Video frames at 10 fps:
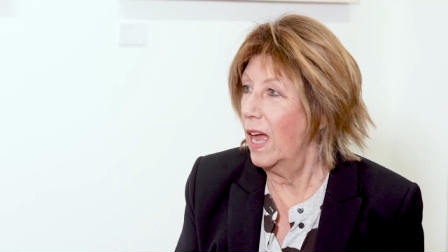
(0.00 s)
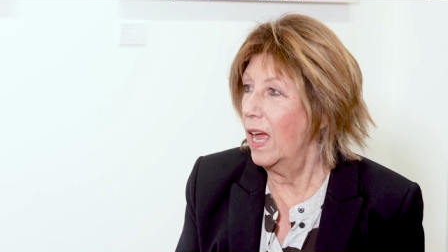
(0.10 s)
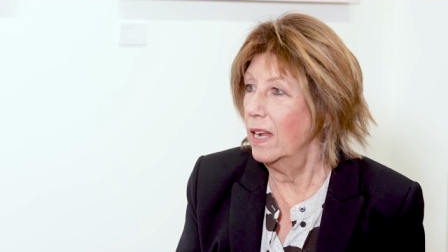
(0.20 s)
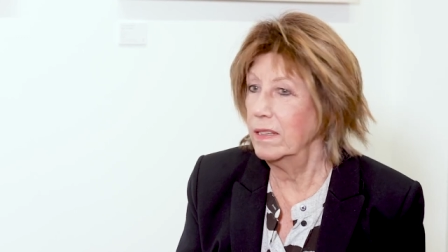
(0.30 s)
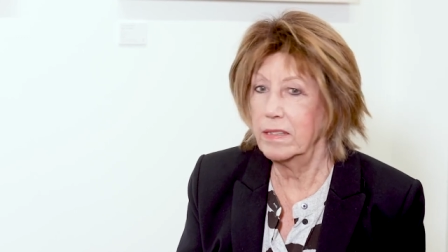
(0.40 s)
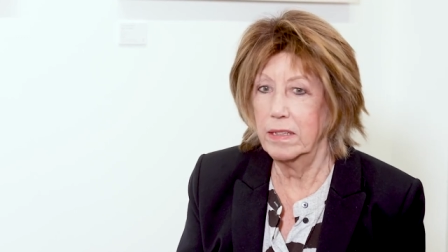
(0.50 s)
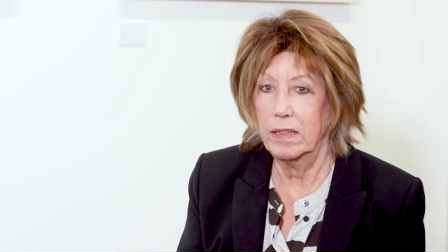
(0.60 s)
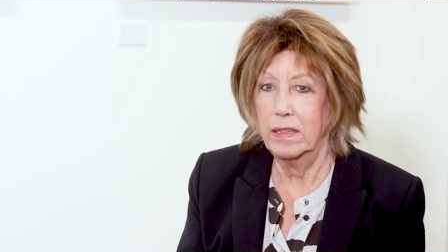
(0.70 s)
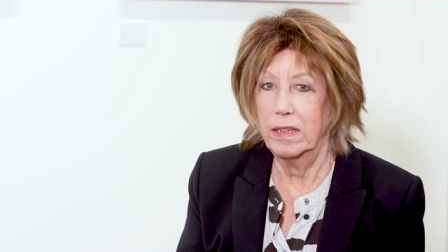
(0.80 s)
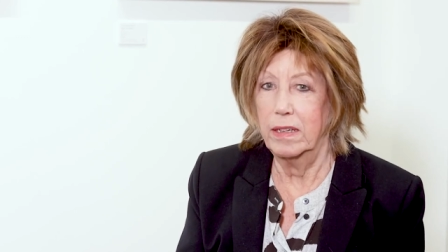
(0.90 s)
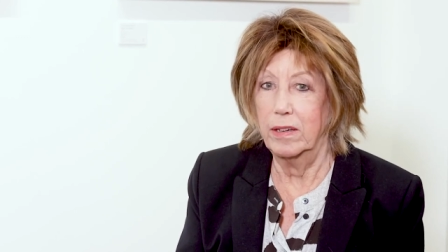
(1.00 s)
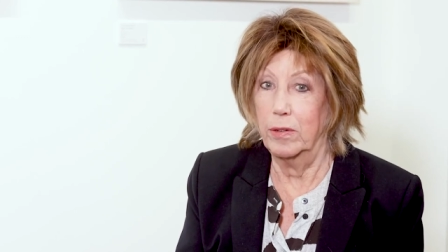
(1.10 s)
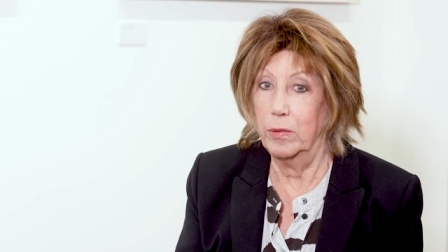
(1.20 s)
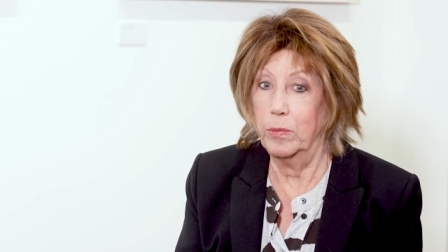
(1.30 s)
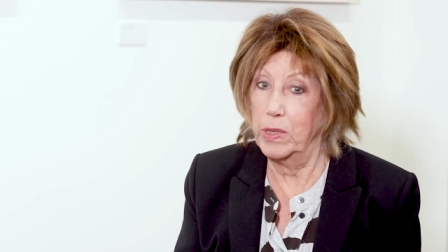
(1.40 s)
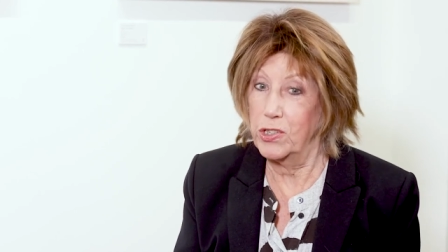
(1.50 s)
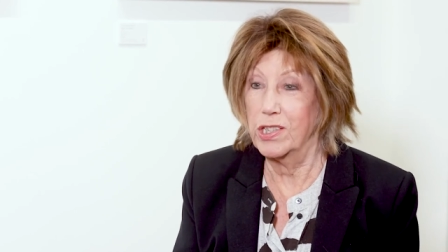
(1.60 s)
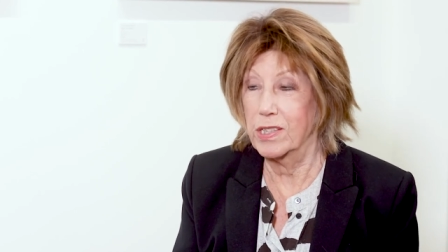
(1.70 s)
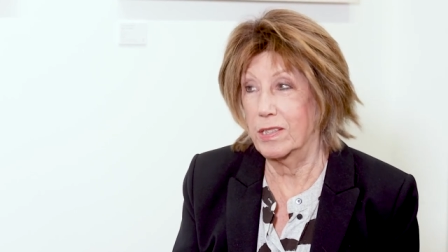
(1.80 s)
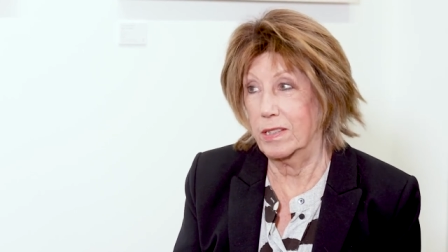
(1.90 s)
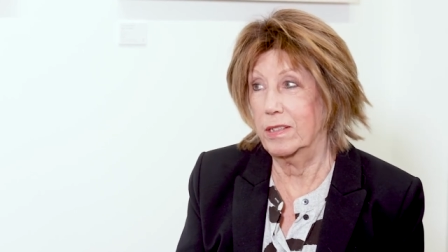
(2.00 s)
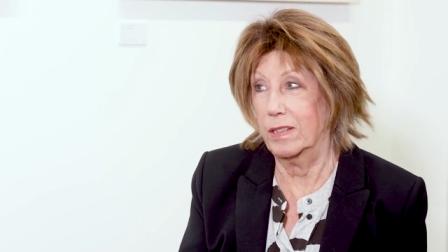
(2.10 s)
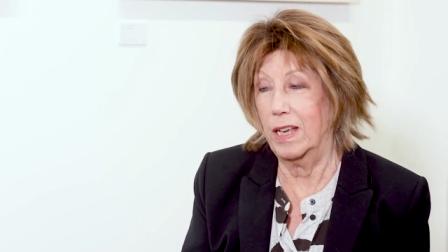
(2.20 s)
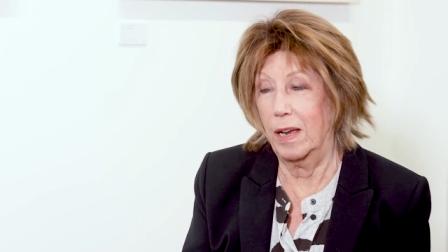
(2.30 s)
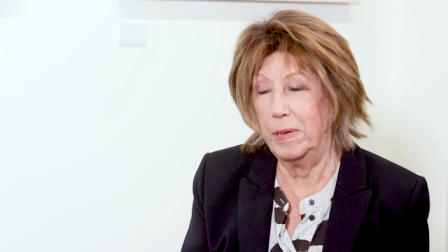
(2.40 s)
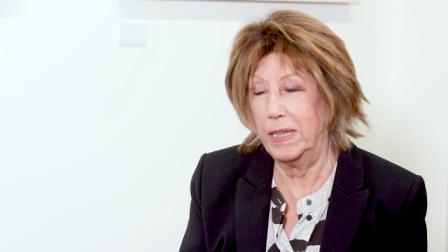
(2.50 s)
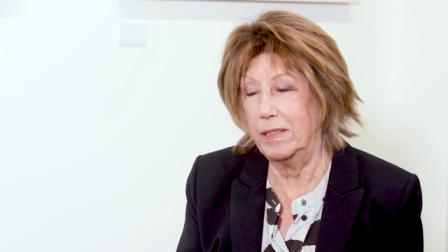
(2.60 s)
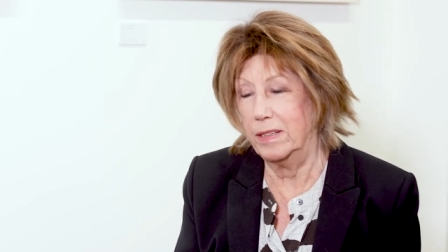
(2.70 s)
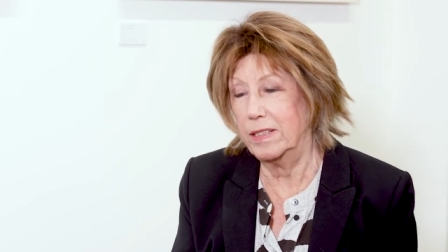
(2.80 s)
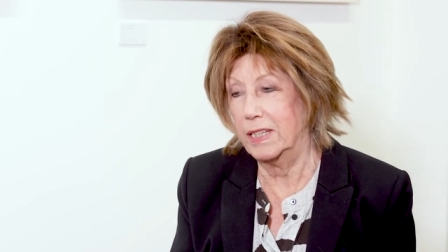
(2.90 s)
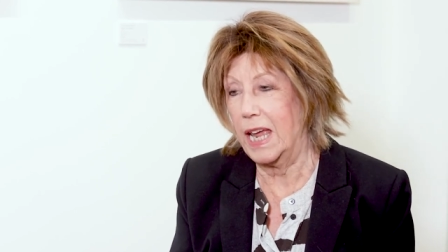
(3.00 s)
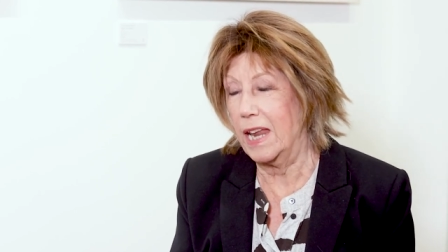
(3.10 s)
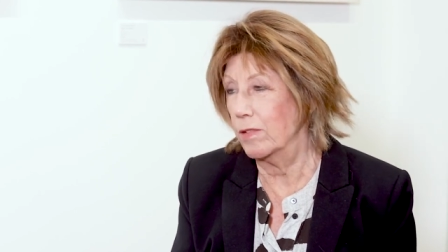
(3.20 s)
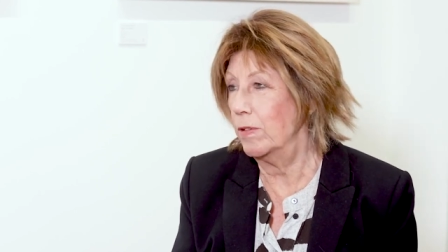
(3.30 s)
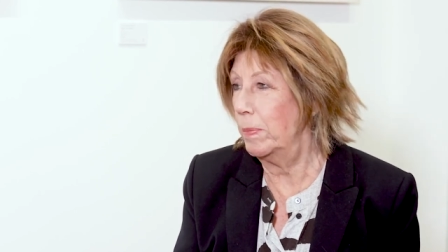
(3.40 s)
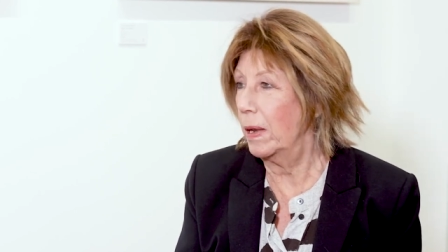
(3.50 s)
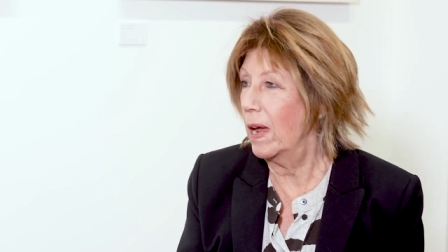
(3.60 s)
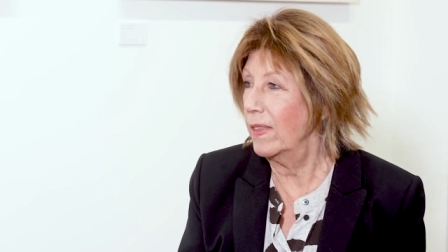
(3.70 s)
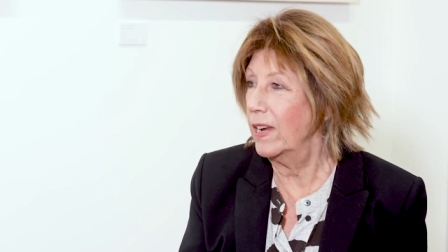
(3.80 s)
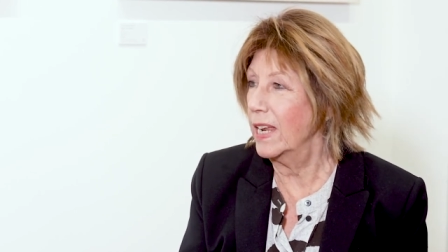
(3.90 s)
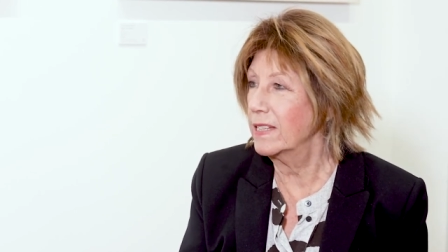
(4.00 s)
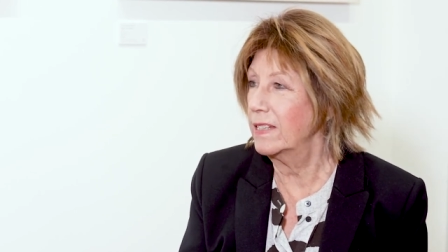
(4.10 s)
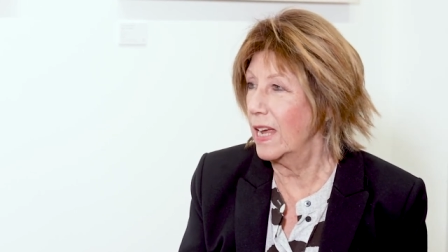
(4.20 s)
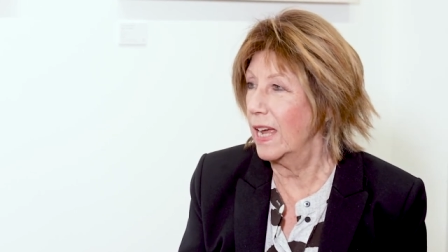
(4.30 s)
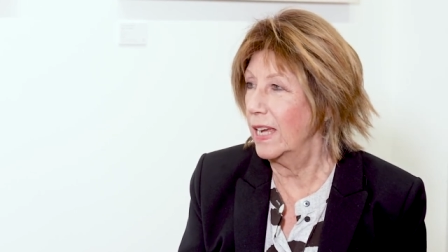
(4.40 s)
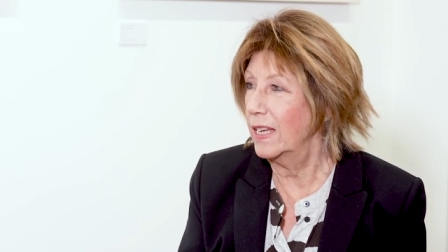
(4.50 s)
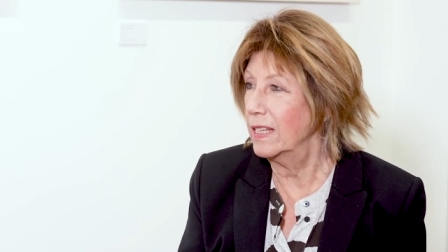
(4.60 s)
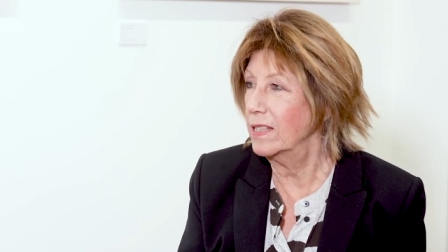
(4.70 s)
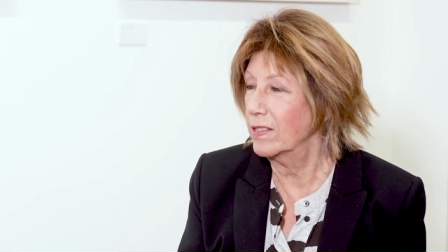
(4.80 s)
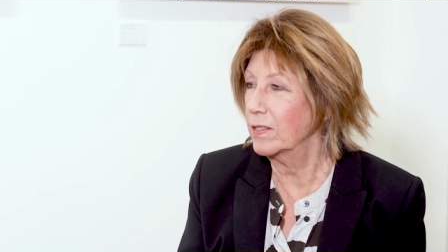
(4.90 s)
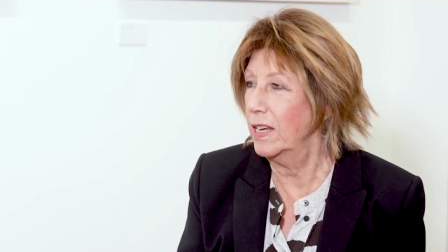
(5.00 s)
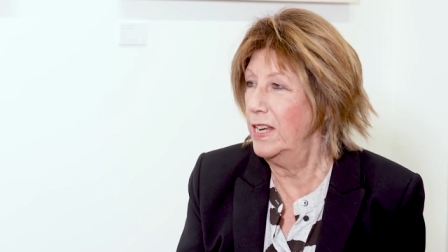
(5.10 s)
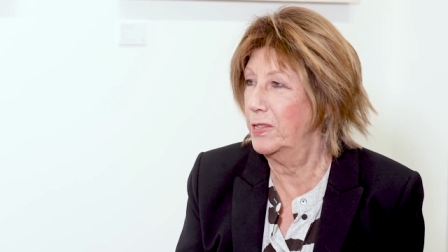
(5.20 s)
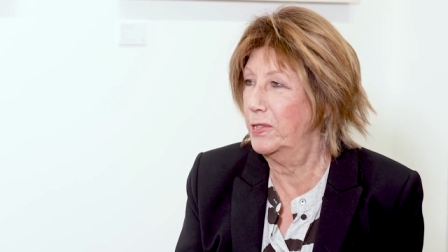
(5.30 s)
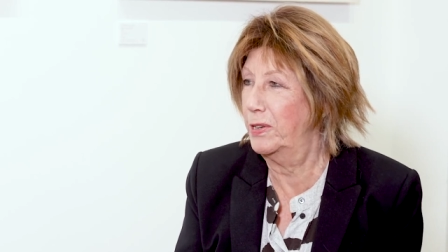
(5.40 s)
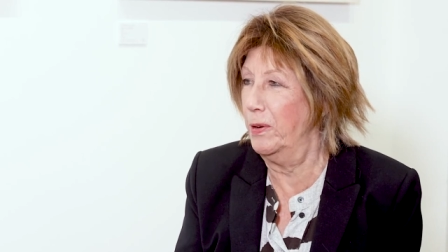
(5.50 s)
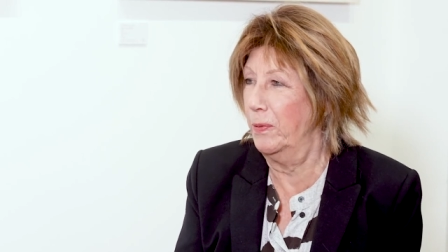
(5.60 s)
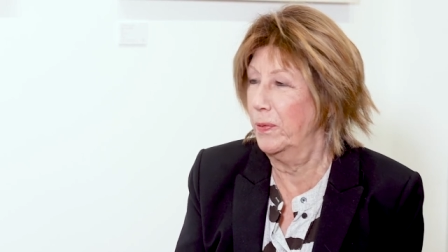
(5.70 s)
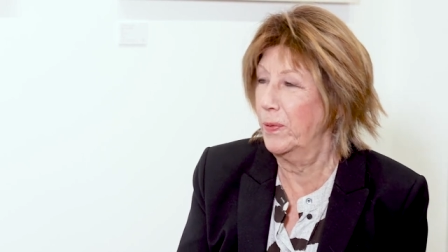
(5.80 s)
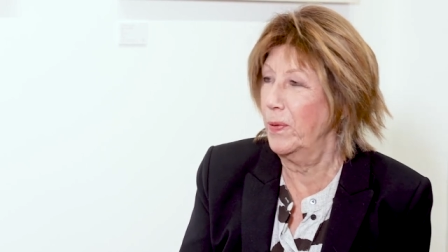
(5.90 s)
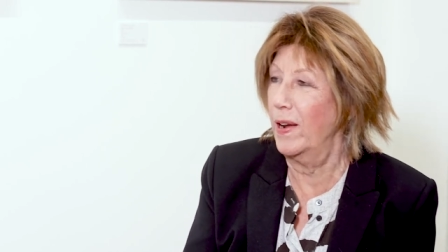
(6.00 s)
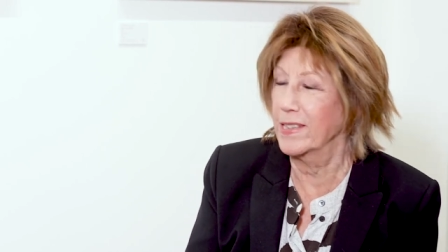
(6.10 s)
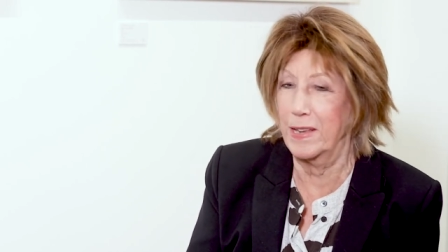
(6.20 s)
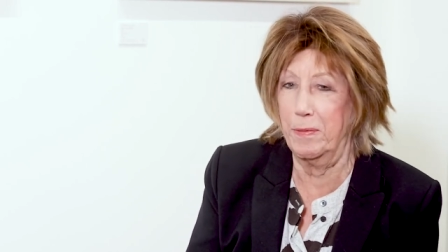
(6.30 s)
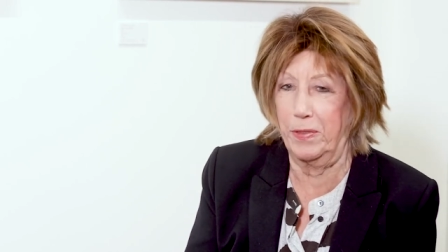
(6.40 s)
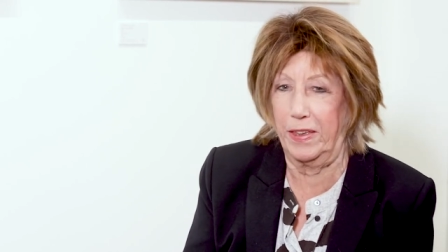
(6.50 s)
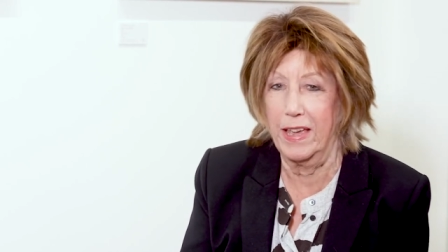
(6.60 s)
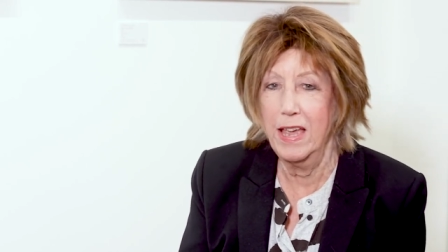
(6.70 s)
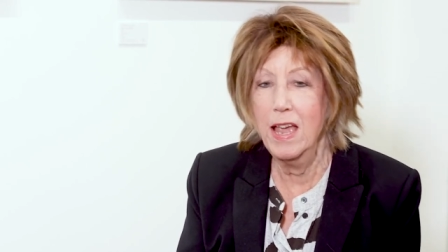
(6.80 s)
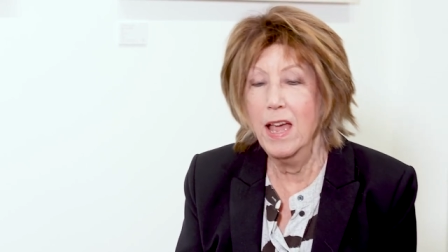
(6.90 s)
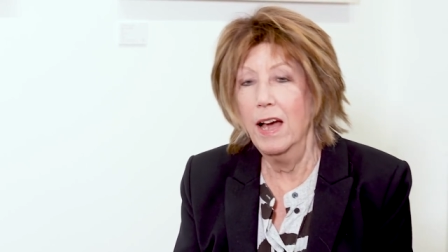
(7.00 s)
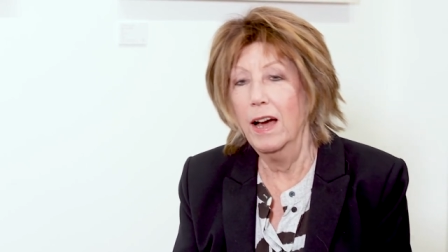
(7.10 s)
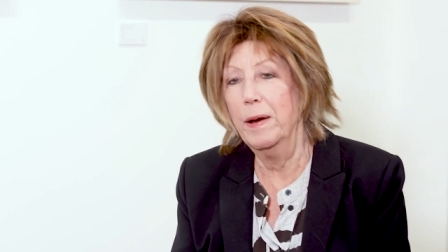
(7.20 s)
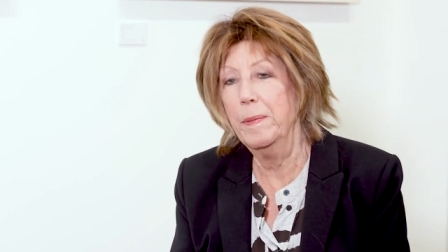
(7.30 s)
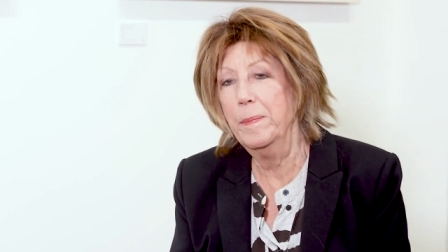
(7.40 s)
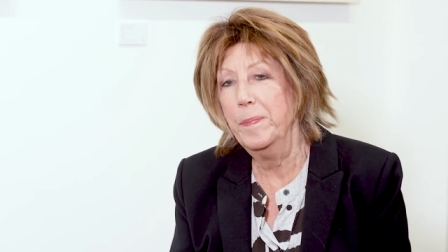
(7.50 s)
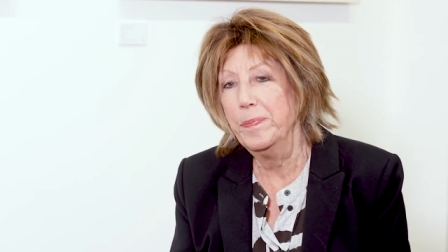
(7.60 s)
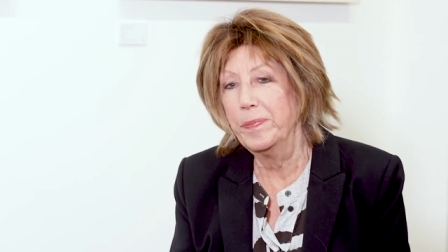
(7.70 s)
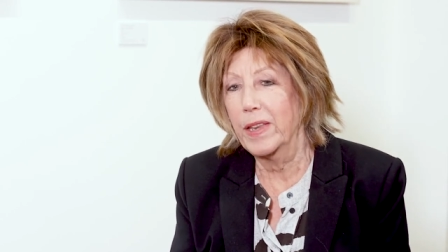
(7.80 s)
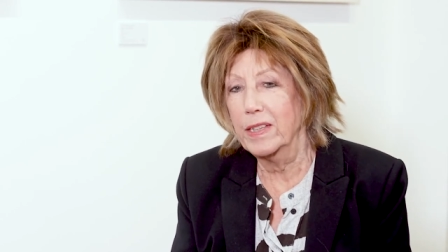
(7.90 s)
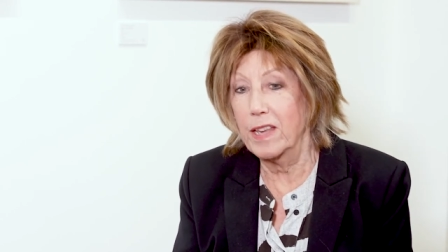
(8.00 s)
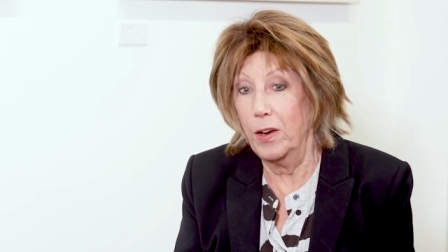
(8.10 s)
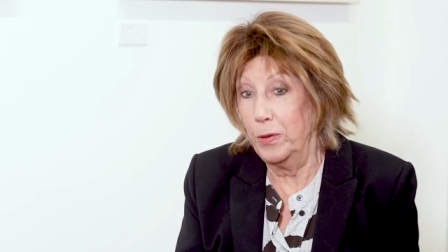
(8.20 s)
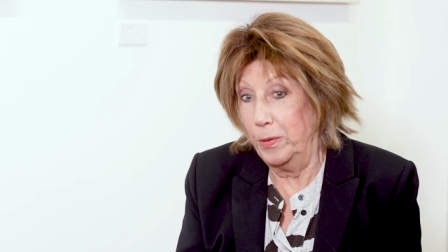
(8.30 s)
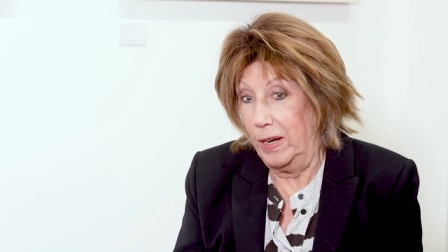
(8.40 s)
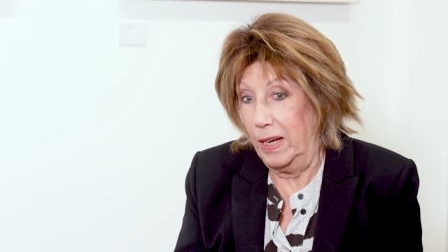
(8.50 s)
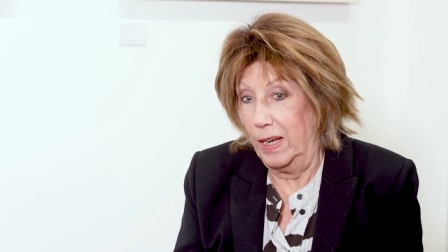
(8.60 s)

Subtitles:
And which is, I mean, to get a reply the next day is quite something. So